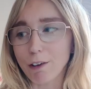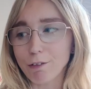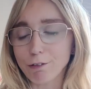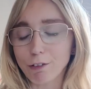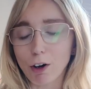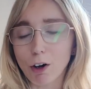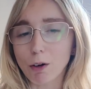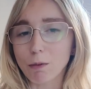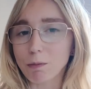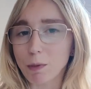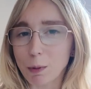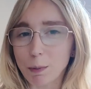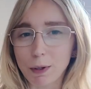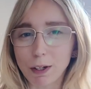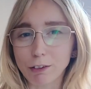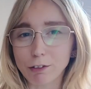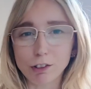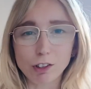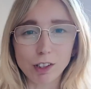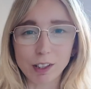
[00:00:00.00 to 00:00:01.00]
I thought maybe
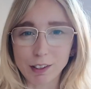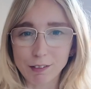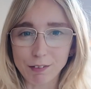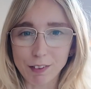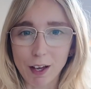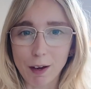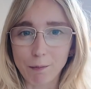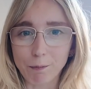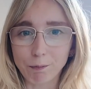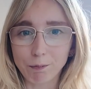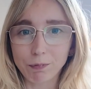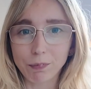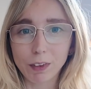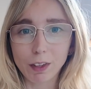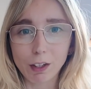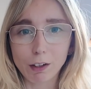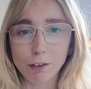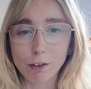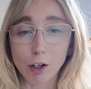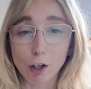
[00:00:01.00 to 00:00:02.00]
I'll just leave them
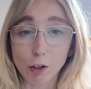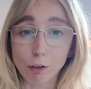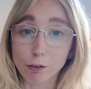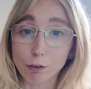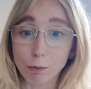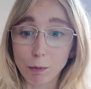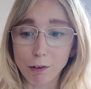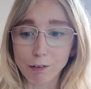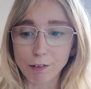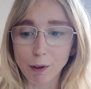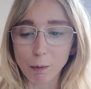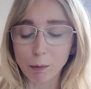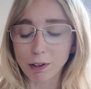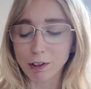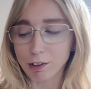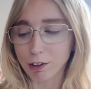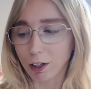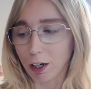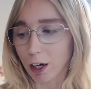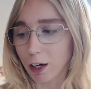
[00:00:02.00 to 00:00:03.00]
for my family
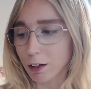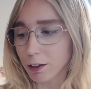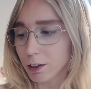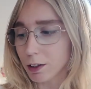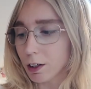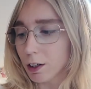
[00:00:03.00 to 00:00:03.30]
to get.